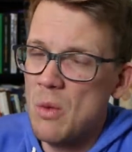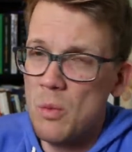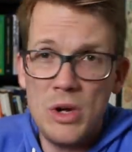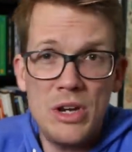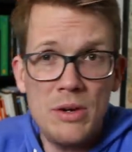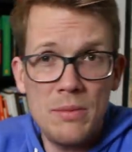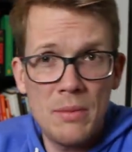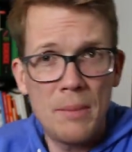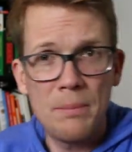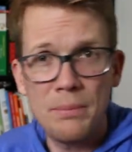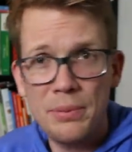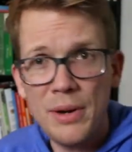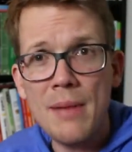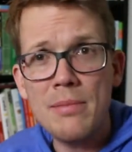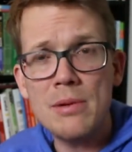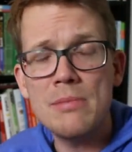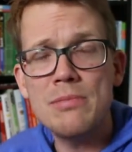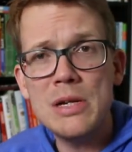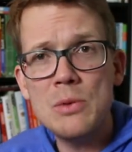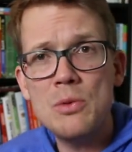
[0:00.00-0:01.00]
we
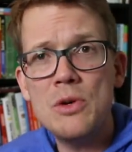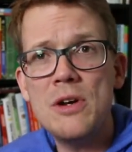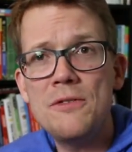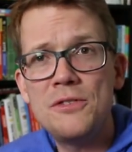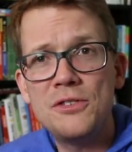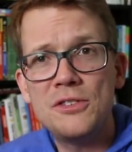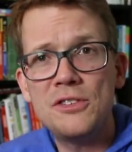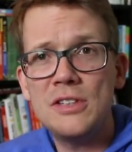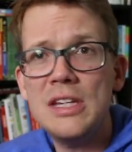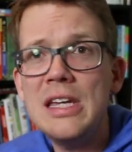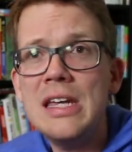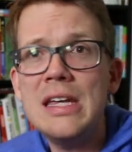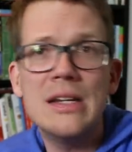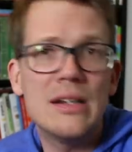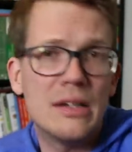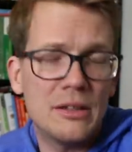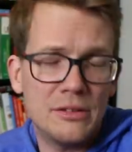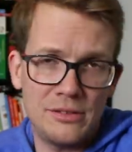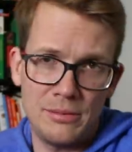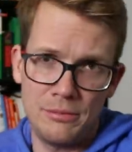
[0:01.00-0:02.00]
probably would have
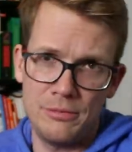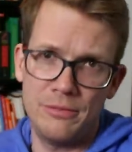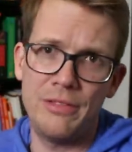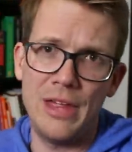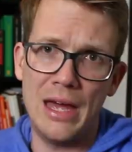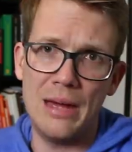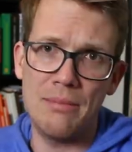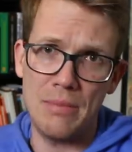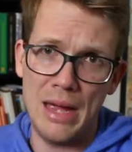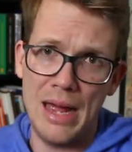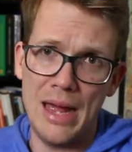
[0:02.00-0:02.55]
seen some of that